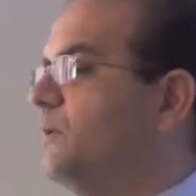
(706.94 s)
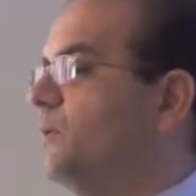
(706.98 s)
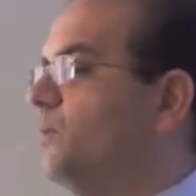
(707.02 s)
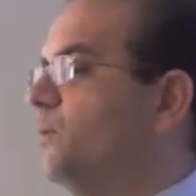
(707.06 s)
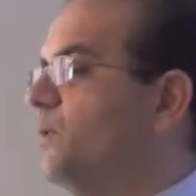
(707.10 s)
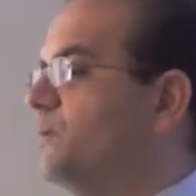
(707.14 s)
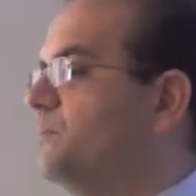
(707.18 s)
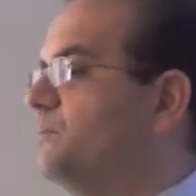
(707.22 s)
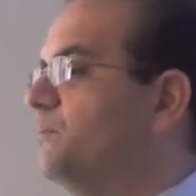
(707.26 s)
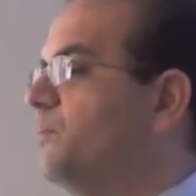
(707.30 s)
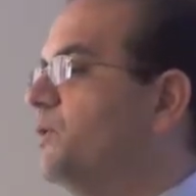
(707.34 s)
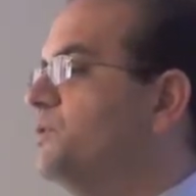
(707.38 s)

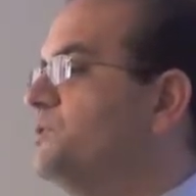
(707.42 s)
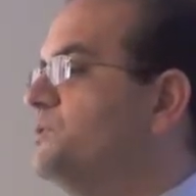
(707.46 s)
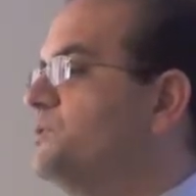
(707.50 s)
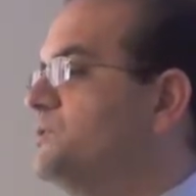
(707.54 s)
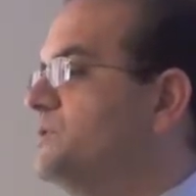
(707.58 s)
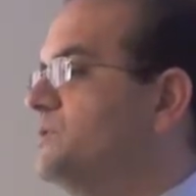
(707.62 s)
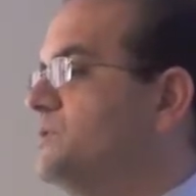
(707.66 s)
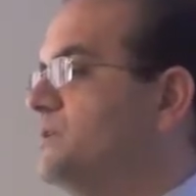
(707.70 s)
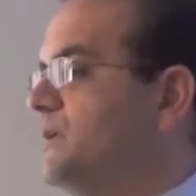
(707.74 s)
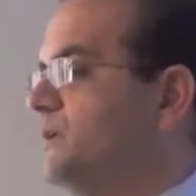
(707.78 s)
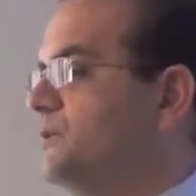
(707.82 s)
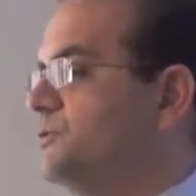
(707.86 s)
what
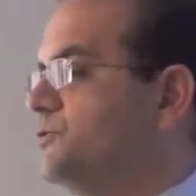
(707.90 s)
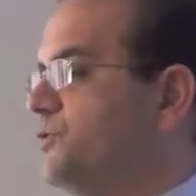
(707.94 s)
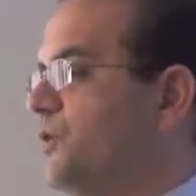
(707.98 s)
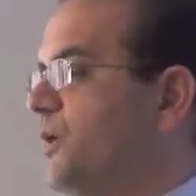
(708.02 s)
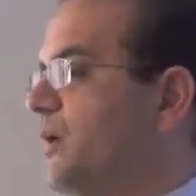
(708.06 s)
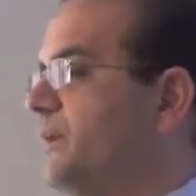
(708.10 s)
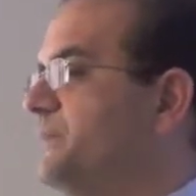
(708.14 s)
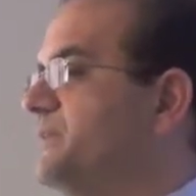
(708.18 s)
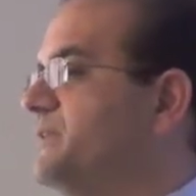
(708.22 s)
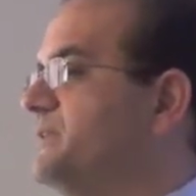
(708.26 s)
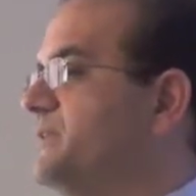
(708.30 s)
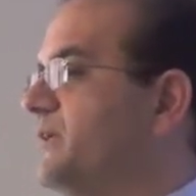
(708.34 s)
most
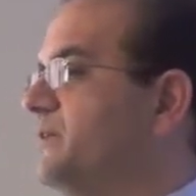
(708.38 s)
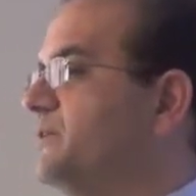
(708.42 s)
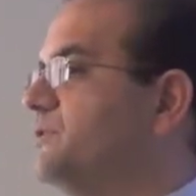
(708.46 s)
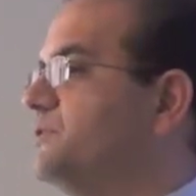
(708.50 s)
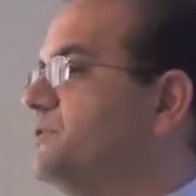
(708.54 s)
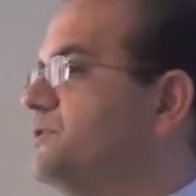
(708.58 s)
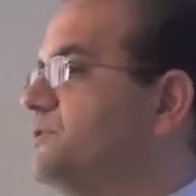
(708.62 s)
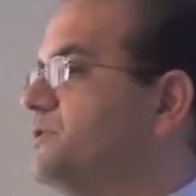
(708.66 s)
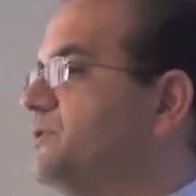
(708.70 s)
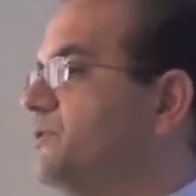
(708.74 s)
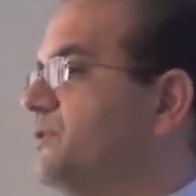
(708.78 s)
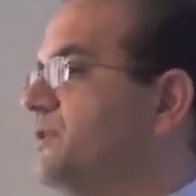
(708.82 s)
trauma
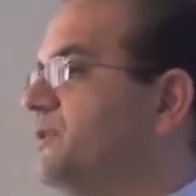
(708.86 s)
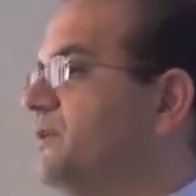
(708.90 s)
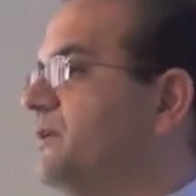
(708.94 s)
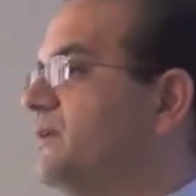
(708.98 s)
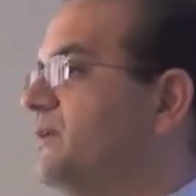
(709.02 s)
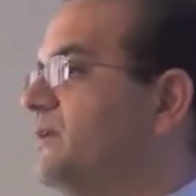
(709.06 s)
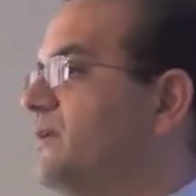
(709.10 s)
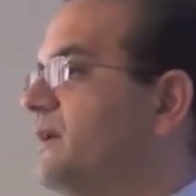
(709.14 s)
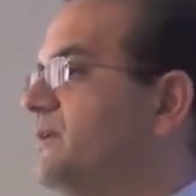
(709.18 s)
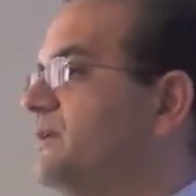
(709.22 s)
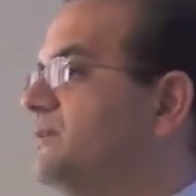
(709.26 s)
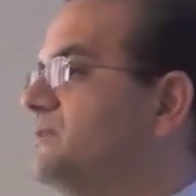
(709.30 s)
centers do in the
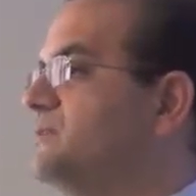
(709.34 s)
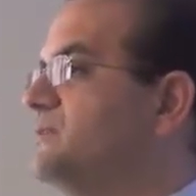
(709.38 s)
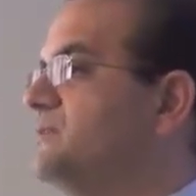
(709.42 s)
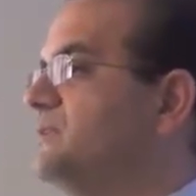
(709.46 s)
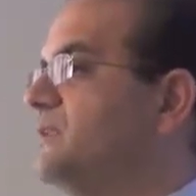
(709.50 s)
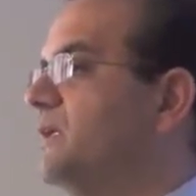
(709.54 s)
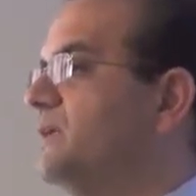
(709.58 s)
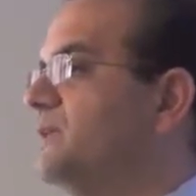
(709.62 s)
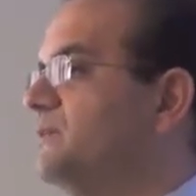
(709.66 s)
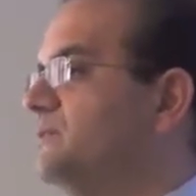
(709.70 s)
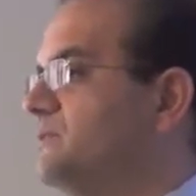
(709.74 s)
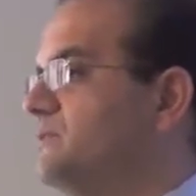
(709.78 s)
United
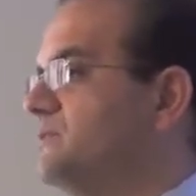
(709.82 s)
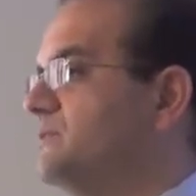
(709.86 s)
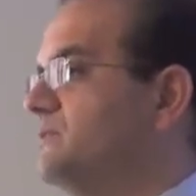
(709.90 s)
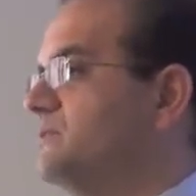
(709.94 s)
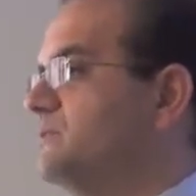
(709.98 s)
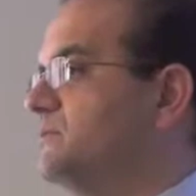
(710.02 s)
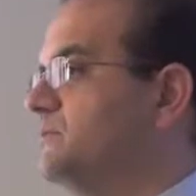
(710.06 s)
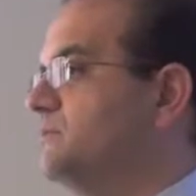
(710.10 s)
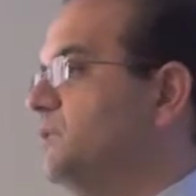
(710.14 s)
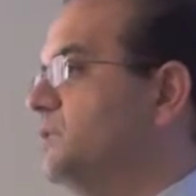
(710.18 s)
States,